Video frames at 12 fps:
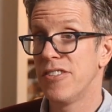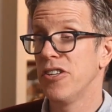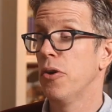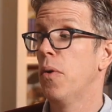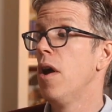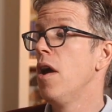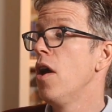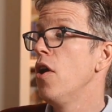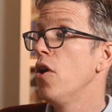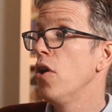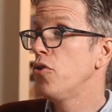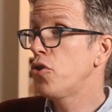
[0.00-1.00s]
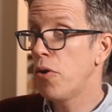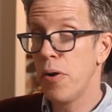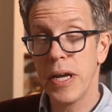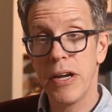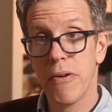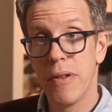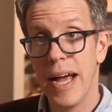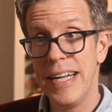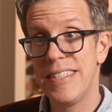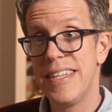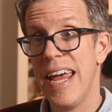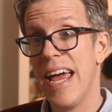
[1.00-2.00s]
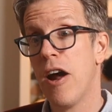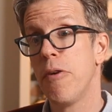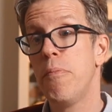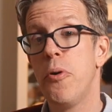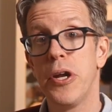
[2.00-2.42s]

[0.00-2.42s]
So turning your lights down,